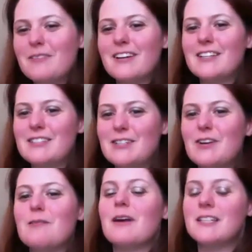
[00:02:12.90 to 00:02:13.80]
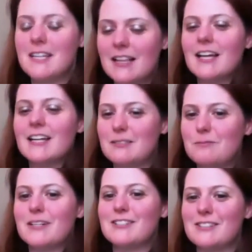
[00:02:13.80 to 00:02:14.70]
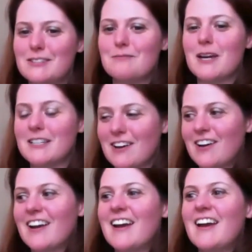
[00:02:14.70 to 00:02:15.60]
me on Instagram, I take lots of pictures of my dog.